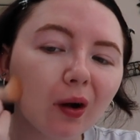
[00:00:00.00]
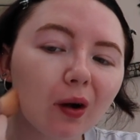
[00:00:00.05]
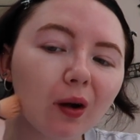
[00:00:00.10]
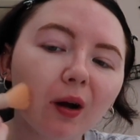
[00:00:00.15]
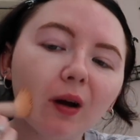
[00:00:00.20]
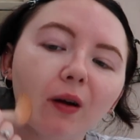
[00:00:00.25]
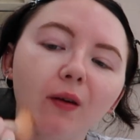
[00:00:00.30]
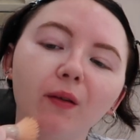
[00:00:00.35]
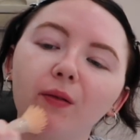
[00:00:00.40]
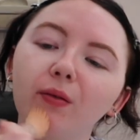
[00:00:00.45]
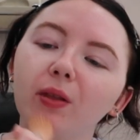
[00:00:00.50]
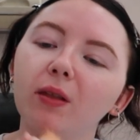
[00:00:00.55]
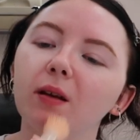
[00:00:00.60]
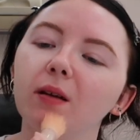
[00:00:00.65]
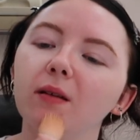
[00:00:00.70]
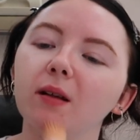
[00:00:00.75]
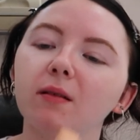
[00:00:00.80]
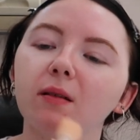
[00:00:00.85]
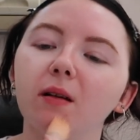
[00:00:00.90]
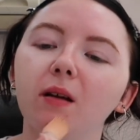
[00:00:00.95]
kind of
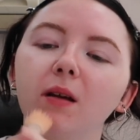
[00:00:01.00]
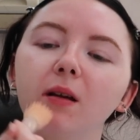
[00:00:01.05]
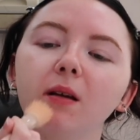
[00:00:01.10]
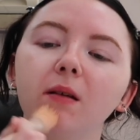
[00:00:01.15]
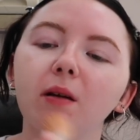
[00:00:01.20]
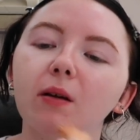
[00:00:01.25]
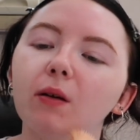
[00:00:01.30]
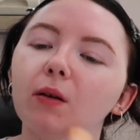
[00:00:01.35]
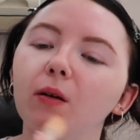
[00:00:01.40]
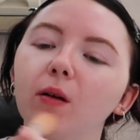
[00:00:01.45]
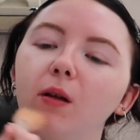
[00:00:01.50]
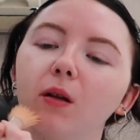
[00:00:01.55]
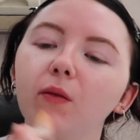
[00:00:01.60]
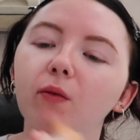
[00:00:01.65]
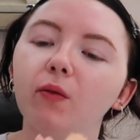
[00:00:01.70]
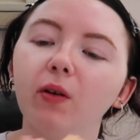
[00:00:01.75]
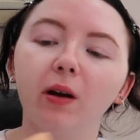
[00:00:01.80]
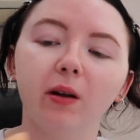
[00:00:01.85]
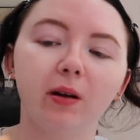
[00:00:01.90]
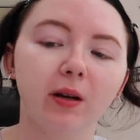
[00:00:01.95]
things like
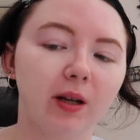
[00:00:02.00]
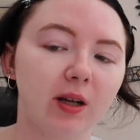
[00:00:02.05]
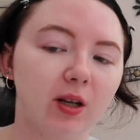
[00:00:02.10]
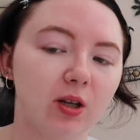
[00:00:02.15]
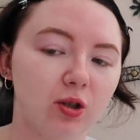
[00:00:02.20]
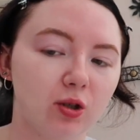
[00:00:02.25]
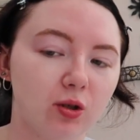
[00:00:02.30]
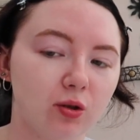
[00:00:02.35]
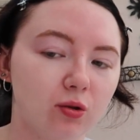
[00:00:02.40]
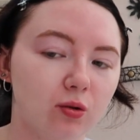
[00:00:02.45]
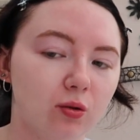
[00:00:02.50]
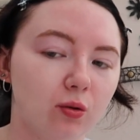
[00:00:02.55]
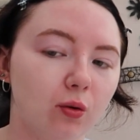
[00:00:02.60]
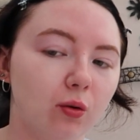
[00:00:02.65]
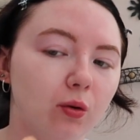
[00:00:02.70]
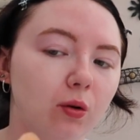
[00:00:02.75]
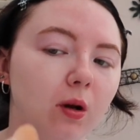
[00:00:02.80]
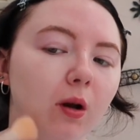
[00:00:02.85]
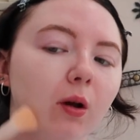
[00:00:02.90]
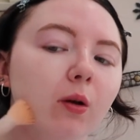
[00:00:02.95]
foundations or
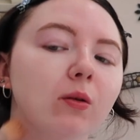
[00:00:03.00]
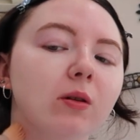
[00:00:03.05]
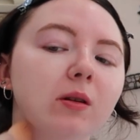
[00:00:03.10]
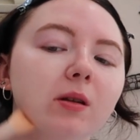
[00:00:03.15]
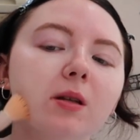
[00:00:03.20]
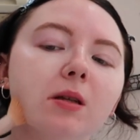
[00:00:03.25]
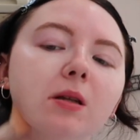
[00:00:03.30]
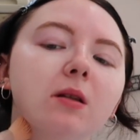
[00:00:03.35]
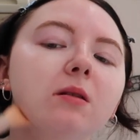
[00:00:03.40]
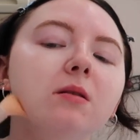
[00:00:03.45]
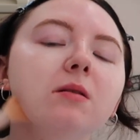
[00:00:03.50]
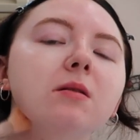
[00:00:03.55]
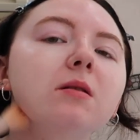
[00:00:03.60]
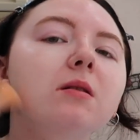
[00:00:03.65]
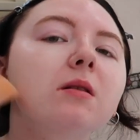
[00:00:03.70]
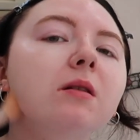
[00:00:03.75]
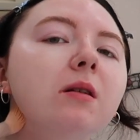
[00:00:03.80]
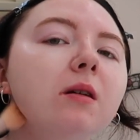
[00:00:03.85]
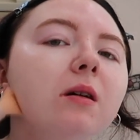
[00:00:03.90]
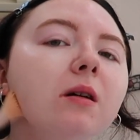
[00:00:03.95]
glow
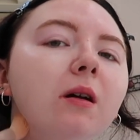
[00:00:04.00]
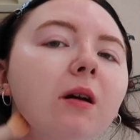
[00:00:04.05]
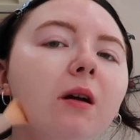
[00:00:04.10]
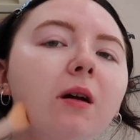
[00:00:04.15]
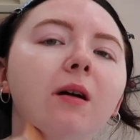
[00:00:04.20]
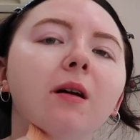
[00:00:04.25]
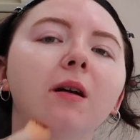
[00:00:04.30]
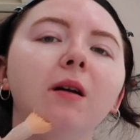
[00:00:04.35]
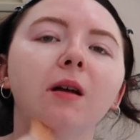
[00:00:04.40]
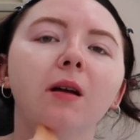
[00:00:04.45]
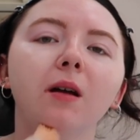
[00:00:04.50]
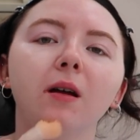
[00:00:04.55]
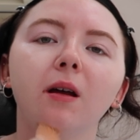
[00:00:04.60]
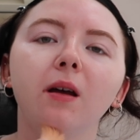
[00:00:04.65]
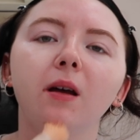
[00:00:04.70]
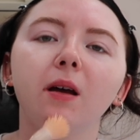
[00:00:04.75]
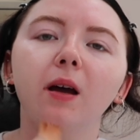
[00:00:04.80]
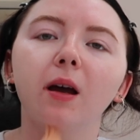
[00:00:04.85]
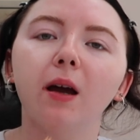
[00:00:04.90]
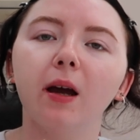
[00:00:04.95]
tints
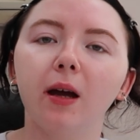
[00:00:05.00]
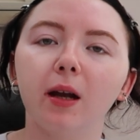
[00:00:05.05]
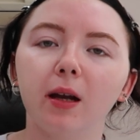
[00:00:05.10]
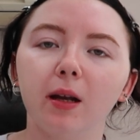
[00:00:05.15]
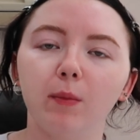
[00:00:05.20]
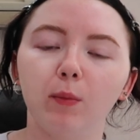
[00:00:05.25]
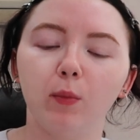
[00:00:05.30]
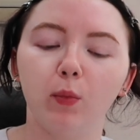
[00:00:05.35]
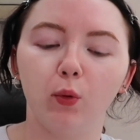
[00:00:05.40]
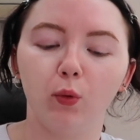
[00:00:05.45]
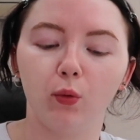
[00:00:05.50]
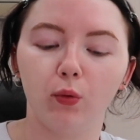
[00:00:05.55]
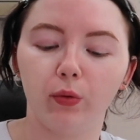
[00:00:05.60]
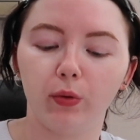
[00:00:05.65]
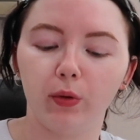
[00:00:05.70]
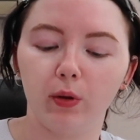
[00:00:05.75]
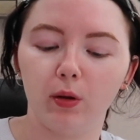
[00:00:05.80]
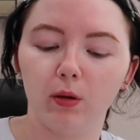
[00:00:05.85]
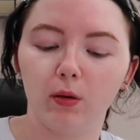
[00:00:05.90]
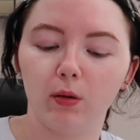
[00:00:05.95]
anymore
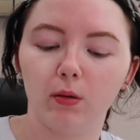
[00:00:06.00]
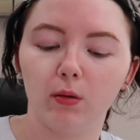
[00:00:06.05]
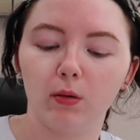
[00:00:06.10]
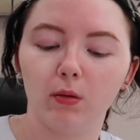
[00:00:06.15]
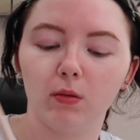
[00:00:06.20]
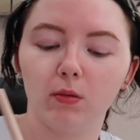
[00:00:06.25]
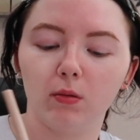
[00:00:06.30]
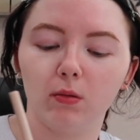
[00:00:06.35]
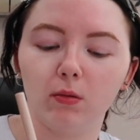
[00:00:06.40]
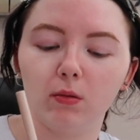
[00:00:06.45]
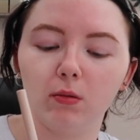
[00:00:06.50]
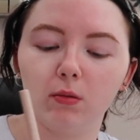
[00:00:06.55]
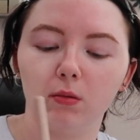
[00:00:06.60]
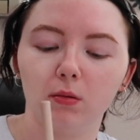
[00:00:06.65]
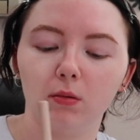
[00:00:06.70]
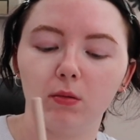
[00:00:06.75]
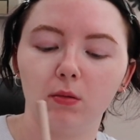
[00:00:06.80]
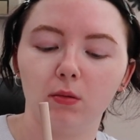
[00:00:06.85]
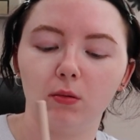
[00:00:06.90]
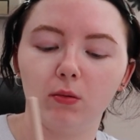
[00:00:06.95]

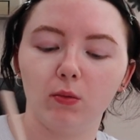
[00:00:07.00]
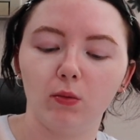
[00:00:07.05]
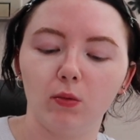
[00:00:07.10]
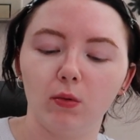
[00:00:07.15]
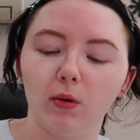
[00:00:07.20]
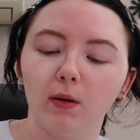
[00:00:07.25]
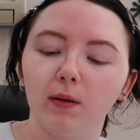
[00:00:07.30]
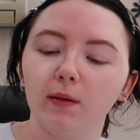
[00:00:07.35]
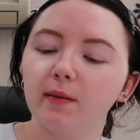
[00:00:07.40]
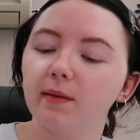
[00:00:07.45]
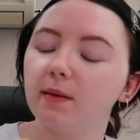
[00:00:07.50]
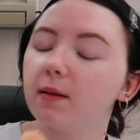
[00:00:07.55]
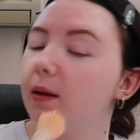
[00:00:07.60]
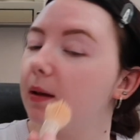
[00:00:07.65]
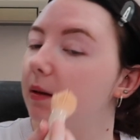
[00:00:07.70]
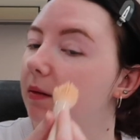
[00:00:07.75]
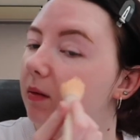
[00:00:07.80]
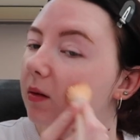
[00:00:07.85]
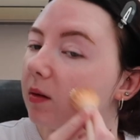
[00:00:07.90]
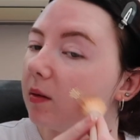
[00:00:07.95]
or like
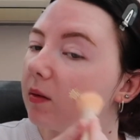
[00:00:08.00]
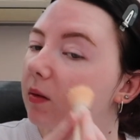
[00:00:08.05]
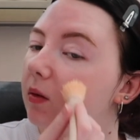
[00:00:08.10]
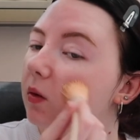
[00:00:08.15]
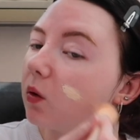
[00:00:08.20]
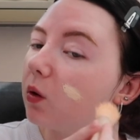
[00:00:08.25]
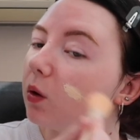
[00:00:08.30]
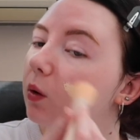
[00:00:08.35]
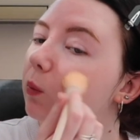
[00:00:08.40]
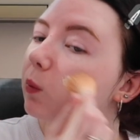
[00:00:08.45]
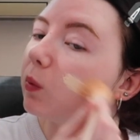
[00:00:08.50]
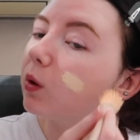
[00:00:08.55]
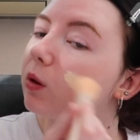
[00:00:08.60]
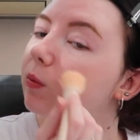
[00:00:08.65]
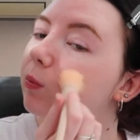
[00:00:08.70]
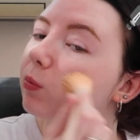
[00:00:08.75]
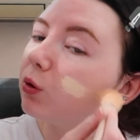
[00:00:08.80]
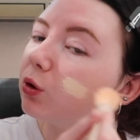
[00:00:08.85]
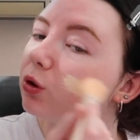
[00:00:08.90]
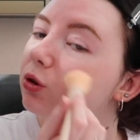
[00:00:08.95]
skin tints that come
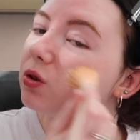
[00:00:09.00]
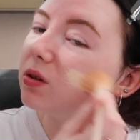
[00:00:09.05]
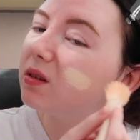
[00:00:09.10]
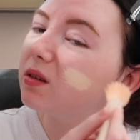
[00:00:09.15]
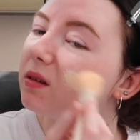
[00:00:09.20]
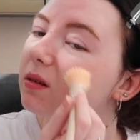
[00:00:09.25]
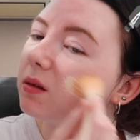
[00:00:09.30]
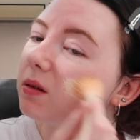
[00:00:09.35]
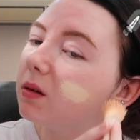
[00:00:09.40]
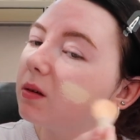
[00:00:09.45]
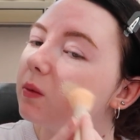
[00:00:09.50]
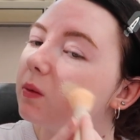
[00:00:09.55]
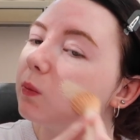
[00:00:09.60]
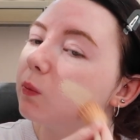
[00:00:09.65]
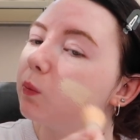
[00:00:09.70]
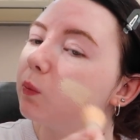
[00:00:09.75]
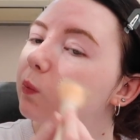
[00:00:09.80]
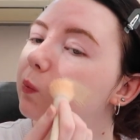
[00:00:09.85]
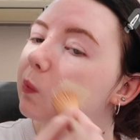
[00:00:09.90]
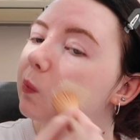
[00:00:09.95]
with brushes.
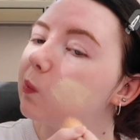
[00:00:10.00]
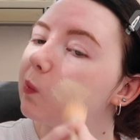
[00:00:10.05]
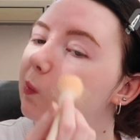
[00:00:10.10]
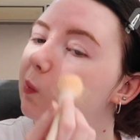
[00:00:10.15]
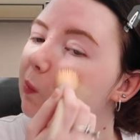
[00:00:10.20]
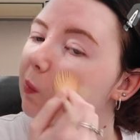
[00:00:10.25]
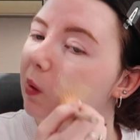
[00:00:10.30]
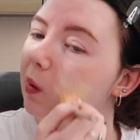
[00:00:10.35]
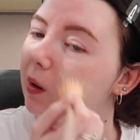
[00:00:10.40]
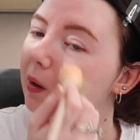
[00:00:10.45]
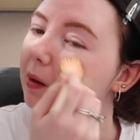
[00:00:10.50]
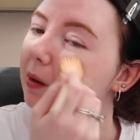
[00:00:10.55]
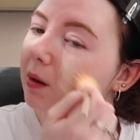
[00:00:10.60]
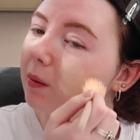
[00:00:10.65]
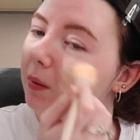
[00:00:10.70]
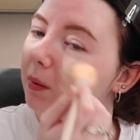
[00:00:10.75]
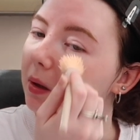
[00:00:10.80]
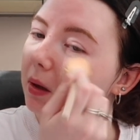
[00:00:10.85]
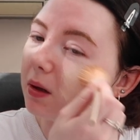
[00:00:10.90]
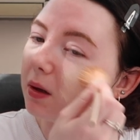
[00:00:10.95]
I
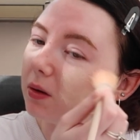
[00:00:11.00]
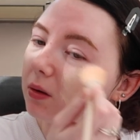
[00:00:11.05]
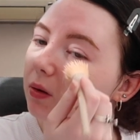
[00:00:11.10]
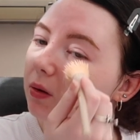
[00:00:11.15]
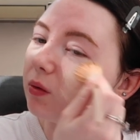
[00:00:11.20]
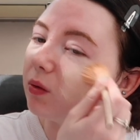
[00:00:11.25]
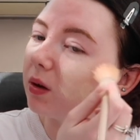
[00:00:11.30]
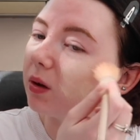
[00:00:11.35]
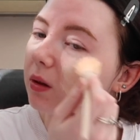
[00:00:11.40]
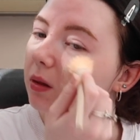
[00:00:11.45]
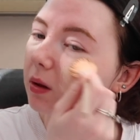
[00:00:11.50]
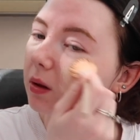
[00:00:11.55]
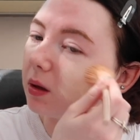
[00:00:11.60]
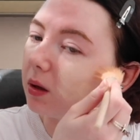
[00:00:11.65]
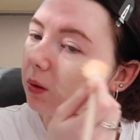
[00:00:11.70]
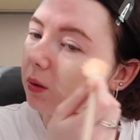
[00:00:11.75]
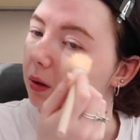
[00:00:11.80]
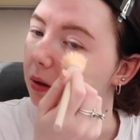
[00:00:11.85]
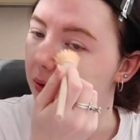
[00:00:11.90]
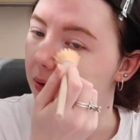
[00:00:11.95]
mean, I don't really think
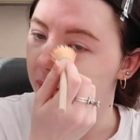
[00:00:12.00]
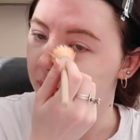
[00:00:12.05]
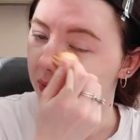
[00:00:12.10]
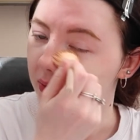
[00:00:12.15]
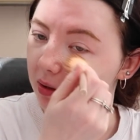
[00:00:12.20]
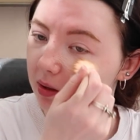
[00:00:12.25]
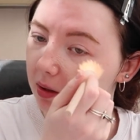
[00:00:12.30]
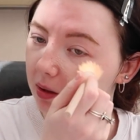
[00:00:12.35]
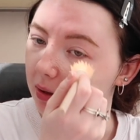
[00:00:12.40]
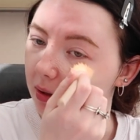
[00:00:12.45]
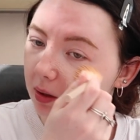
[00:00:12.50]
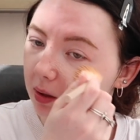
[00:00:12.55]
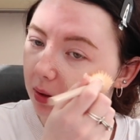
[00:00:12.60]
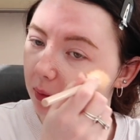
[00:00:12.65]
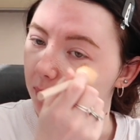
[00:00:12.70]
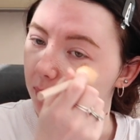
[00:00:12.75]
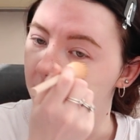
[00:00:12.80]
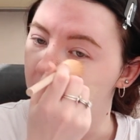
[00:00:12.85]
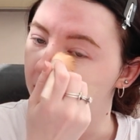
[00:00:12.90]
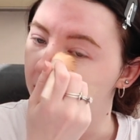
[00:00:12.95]
you ever did
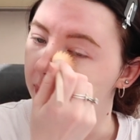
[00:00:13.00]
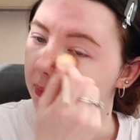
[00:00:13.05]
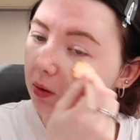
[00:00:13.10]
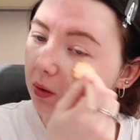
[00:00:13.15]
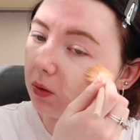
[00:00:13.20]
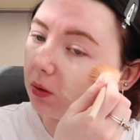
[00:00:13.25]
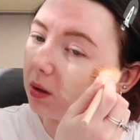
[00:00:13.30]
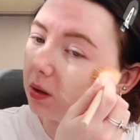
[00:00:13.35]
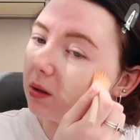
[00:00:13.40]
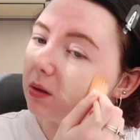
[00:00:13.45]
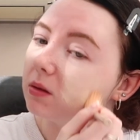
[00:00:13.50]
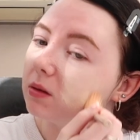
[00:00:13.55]
anyway, to be honest.